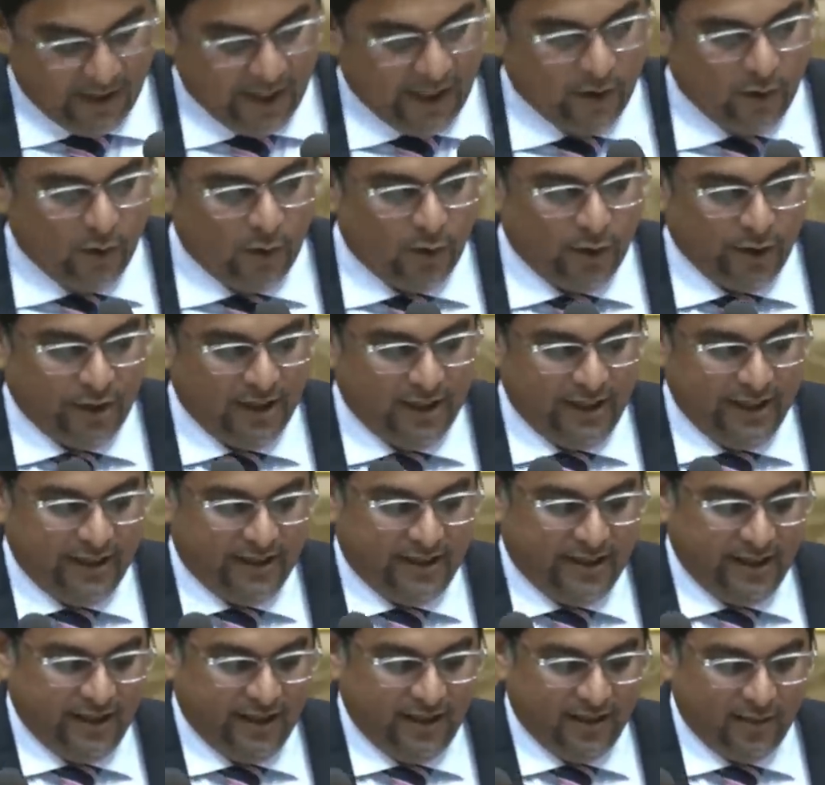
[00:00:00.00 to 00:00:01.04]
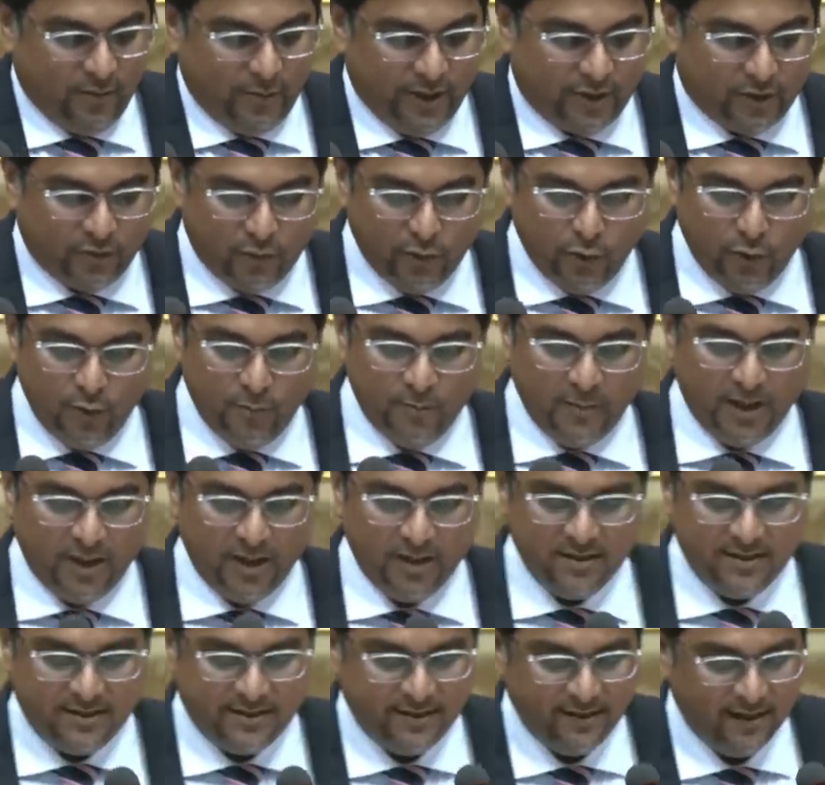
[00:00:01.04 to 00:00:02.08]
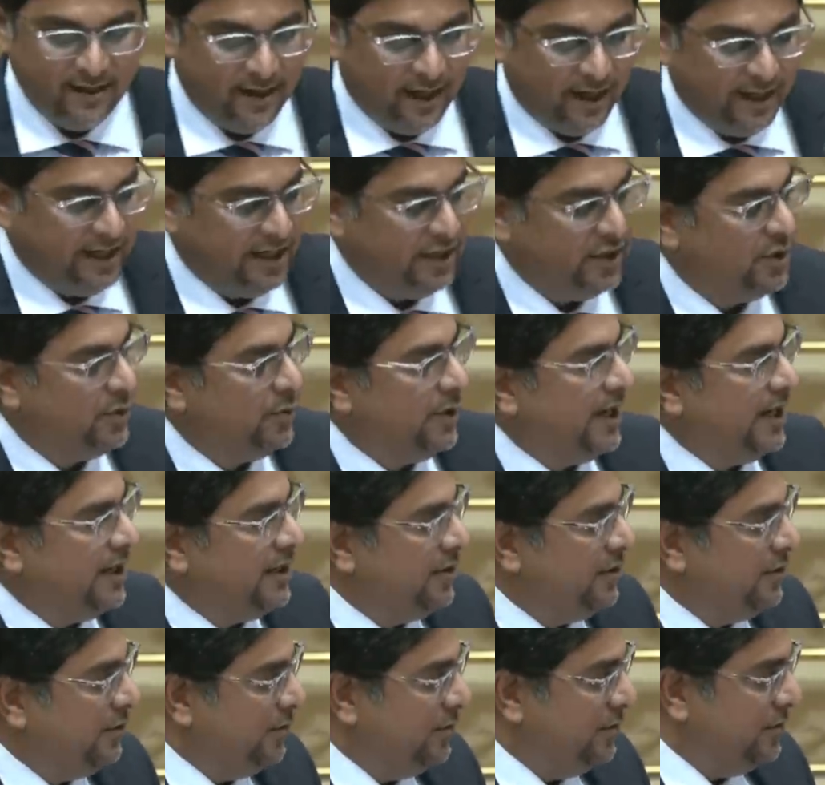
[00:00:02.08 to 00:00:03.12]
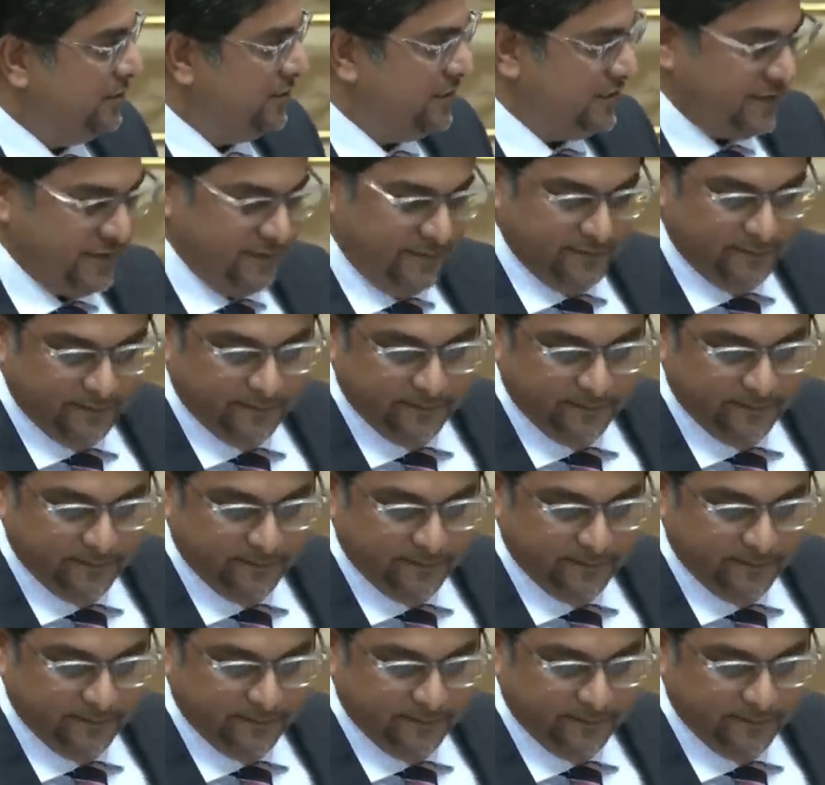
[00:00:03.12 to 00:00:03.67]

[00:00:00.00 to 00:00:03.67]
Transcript: They only deal with rumors and innuendos.